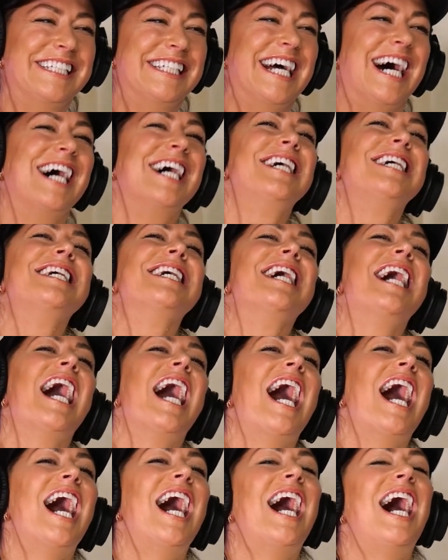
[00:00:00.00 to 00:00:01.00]
Mm-hmm. Yeah.
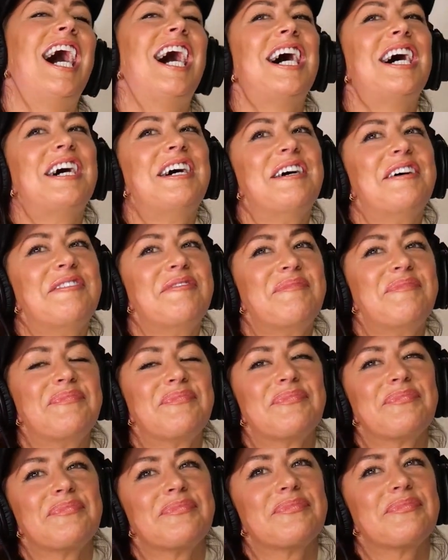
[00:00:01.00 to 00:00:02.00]

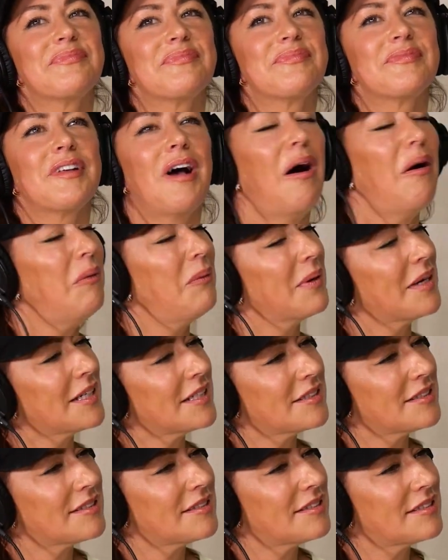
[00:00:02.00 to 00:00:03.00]
Um,
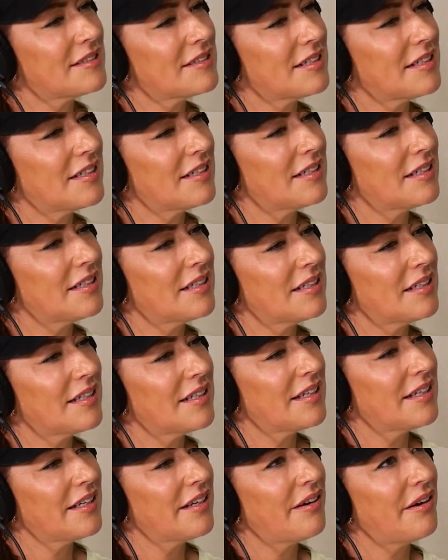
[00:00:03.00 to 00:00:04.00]
always,
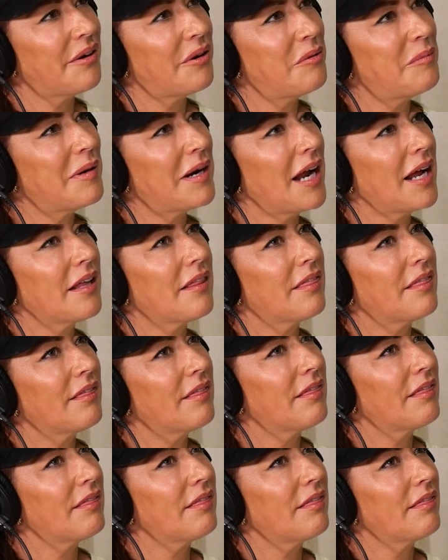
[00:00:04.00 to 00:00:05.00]
you know, but I
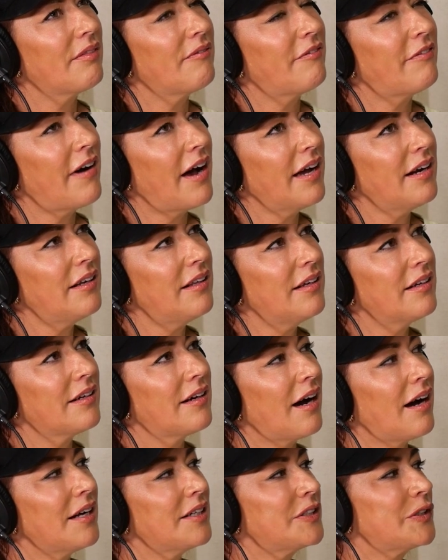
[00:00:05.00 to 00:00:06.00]
finally
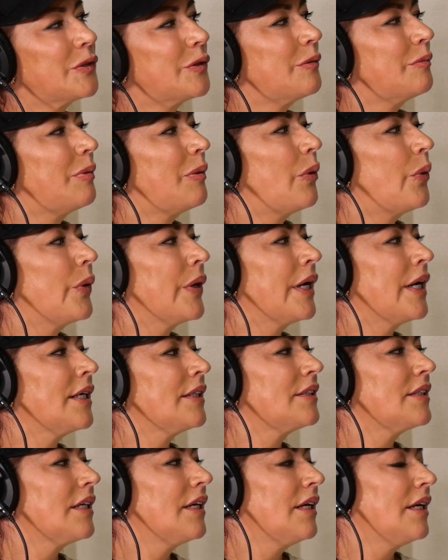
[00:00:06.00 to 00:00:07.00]
got to a
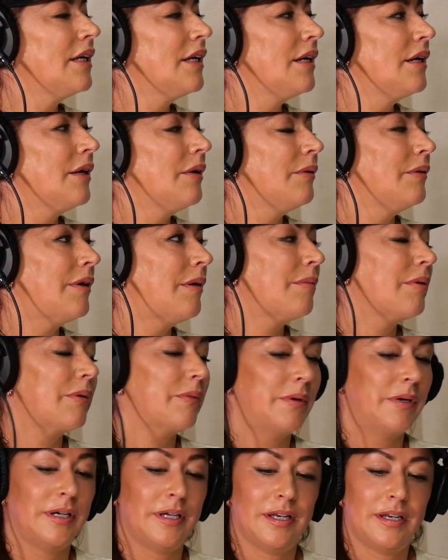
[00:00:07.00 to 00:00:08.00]
point, number
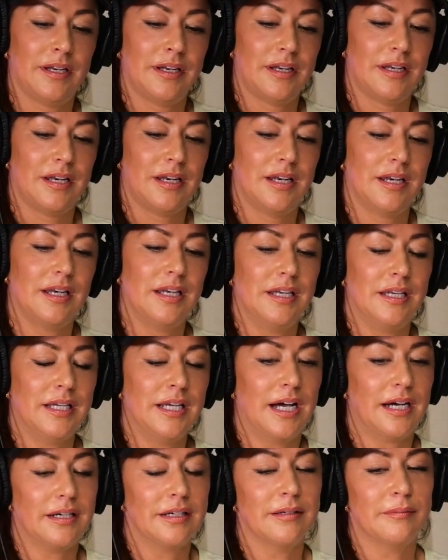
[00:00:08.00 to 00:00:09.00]
one,
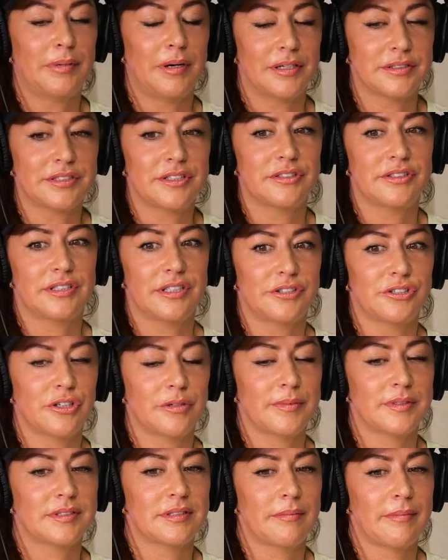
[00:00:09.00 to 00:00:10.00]
yeah, imposter
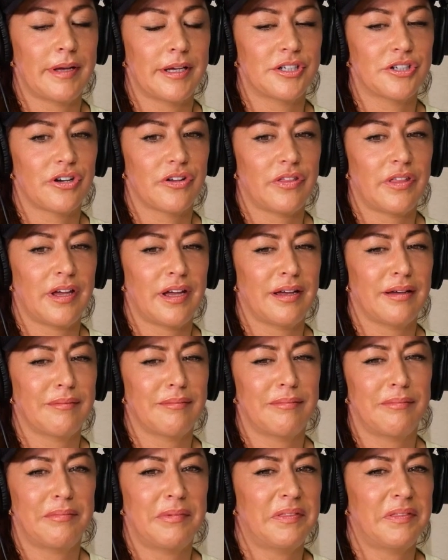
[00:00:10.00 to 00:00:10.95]
syndrome is a major thing.